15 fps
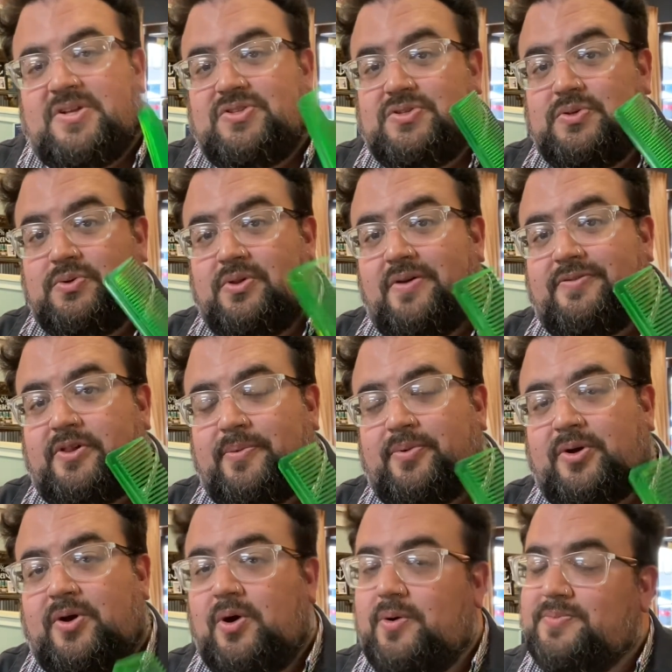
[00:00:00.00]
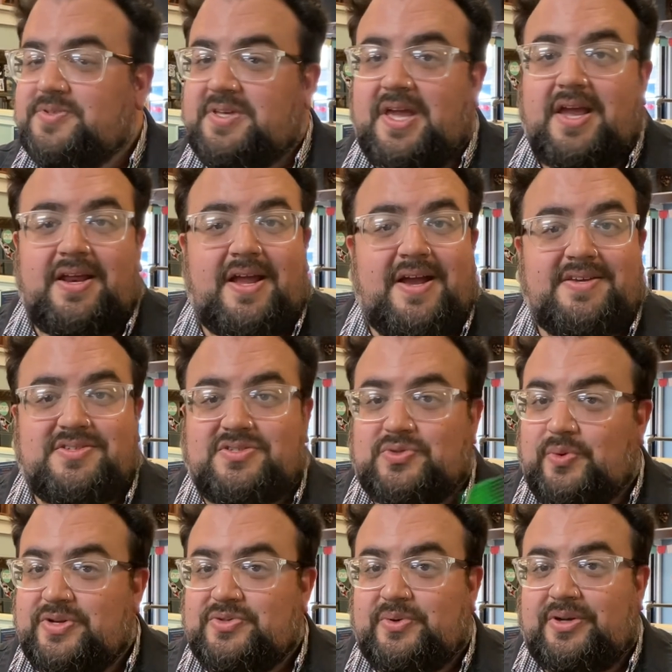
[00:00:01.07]
Do love clipper combs. Again, guys, it's
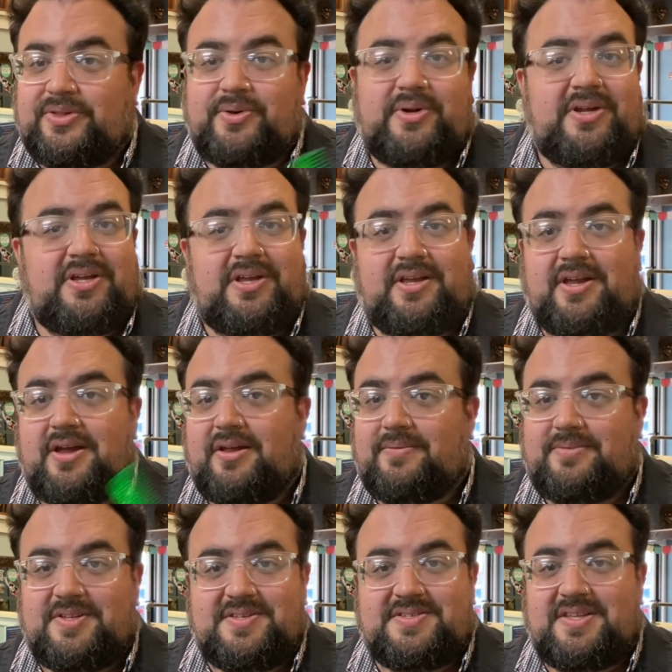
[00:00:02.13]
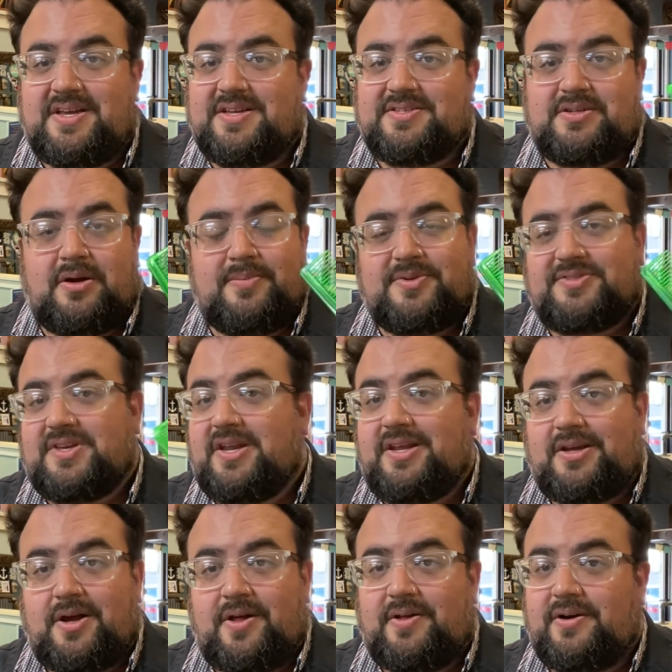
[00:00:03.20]
2023. You can get these things in almost any
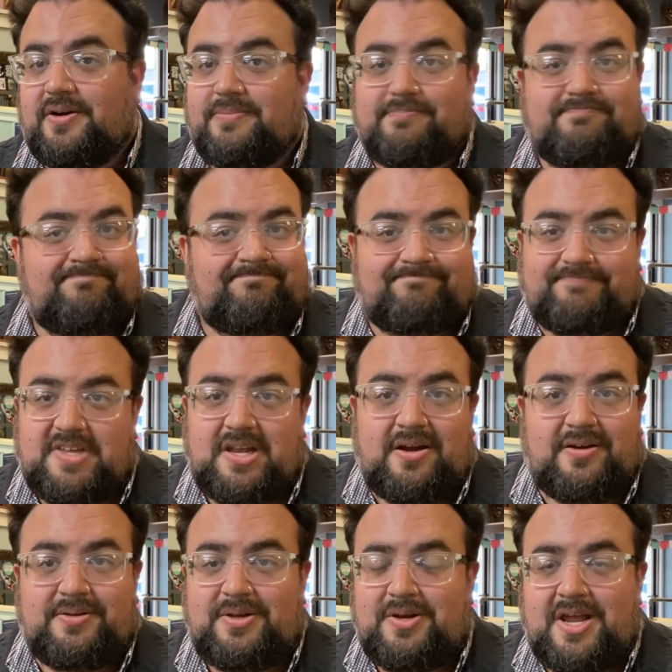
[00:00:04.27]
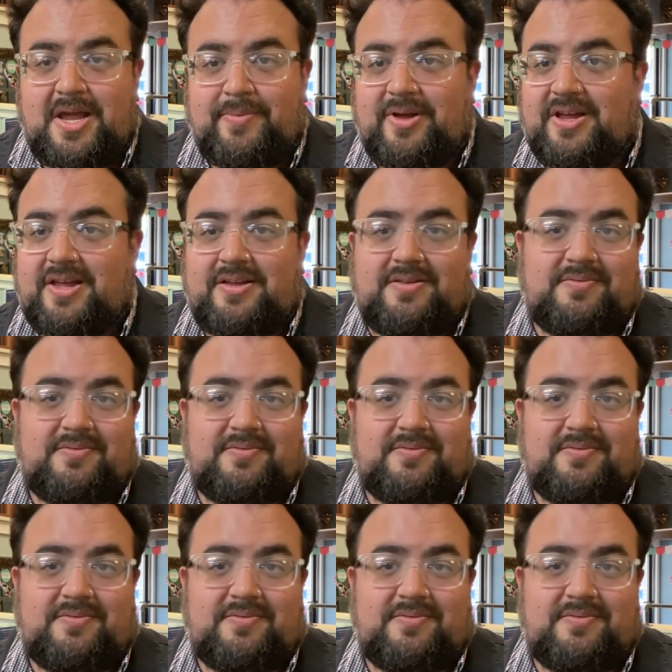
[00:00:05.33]
color, you know, you name it.